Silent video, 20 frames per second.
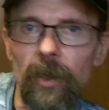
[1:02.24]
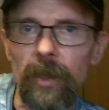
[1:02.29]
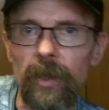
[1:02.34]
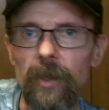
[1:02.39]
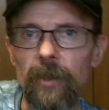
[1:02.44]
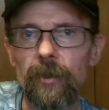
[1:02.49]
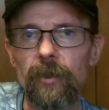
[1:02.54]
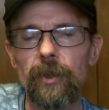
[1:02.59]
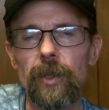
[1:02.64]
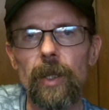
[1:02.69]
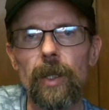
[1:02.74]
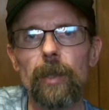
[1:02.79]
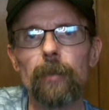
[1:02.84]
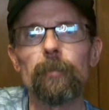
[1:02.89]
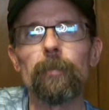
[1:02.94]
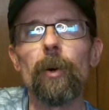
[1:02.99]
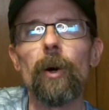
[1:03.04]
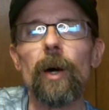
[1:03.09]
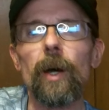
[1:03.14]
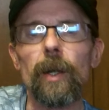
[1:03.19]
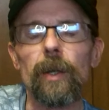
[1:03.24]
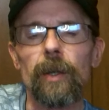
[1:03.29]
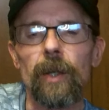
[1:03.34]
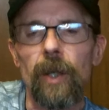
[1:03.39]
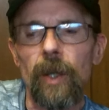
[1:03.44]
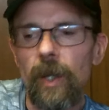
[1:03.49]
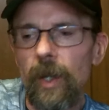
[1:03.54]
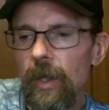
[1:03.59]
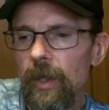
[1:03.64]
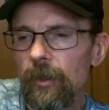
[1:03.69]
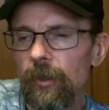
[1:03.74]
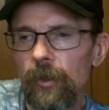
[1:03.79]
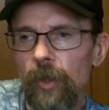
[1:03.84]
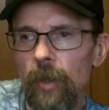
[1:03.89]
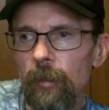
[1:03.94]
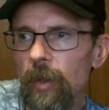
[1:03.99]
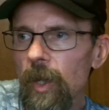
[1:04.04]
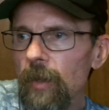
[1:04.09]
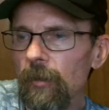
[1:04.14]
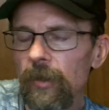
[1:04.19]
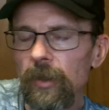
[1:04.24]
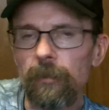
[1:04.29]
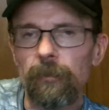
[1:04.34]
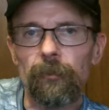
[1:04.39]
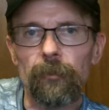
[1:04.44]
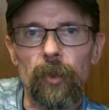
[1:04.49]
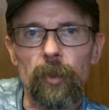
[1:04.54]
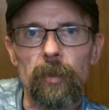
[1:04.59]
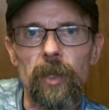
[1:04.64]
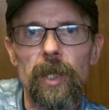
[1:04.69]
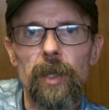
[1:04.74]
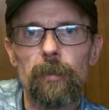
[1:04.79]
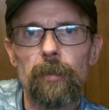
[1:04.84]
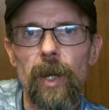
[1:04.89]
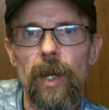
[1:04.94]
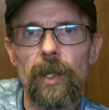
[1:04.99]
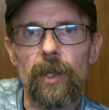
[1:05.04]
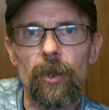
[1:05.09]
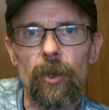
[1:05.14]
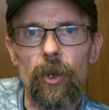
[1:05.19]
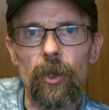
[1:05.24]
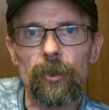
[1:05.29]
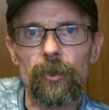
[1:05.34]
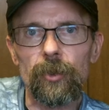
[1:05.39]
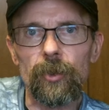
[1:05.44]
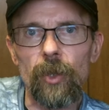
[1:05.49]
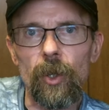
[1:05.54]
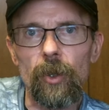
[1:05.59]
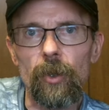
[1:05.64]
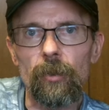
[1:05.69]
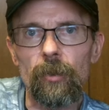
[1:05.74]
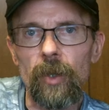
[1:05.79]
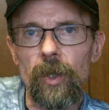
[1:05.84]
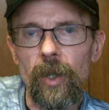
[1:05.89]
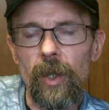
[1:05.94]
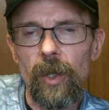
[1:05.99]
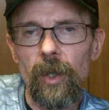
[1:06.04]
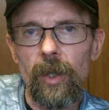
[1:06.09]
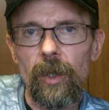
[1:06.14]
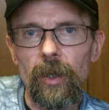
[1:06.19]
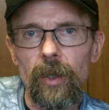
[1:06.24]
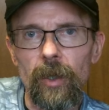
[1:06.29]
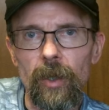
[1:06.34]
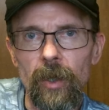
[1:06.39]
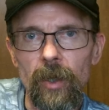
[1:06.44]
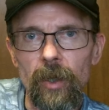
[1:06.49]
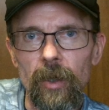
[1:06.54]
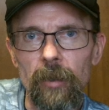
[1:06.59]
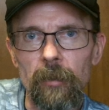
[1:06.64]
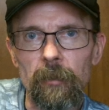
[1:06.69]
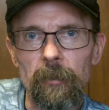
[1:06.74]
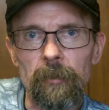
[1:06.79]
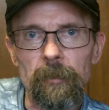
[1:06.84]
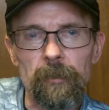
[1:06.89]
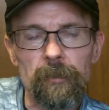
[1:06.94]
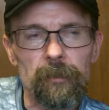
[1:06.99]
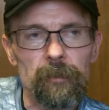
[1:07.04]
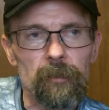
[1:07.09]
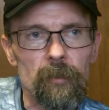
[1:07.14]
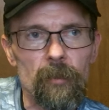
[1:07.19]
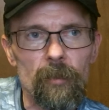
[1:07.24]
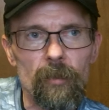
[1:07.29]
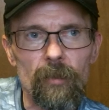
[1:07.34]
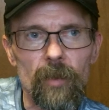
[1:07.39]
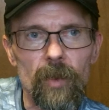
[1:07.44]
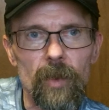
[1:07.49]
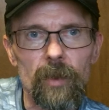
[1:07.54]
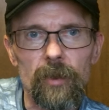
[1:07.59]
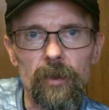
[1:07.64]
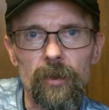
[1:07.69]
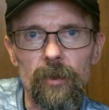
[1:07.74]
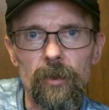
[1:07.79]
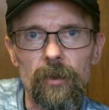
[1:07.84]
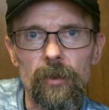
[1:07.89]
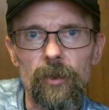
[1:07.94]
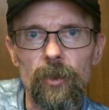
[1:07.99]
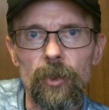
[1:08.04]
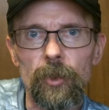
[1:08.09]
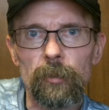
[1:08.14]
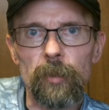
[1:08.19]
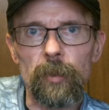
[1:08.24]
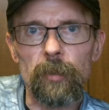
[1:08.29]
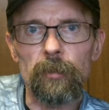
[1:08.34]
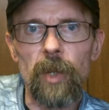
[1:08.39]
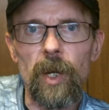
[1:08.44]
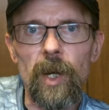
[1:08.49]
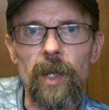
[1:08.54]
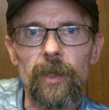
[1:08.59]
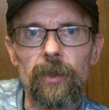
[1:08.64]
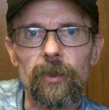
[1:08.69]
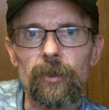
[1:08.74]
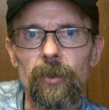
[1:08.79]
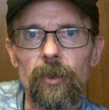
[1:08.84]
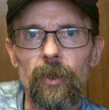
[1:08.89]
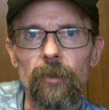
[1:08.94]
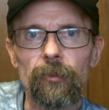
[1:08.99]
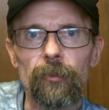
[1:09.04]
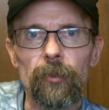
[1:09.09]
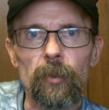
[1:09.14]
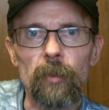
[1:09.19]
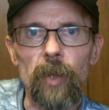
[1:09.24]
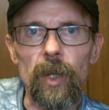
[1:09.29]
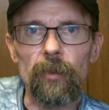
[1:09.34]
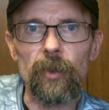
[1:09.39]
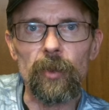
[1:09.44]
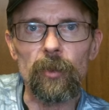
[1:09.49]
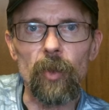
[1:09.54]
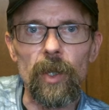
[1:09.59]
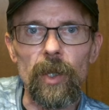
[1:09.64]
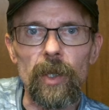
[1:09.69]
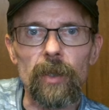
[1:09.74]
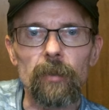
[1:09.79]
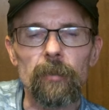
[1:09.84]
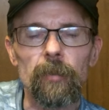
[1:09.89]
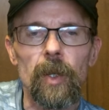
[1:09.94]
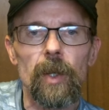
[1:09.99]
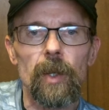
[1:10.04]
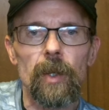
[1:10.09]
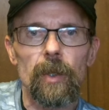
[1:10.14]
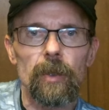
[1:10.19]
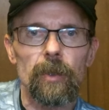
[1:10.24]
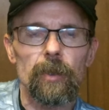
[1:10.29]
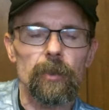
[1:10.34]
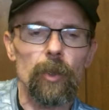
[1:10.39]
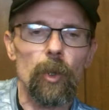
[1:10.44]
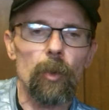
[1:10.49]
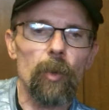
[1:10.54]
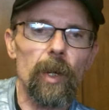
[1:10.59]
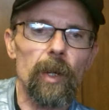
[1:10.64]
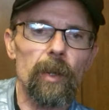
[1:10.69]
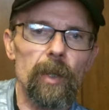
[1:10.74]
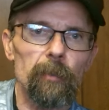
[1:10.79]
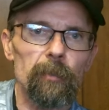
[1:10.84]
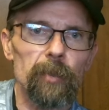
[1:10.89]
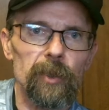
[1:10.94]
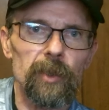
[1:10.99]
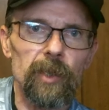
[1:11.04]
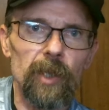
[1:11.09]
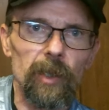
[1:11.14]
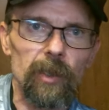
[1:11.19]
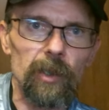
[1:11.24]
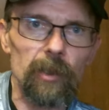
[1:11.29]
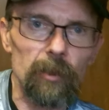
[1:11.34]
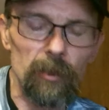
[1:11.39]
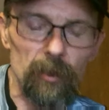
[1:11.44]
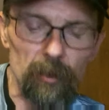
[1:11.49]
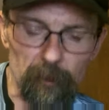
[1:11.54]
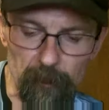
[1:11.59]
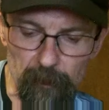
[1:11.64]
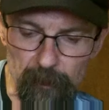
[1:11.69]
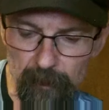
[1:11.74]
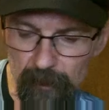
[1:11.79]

like I said, but some of it from eBay also. Um, just been buying stuff from everywhere. Nowhere in particular.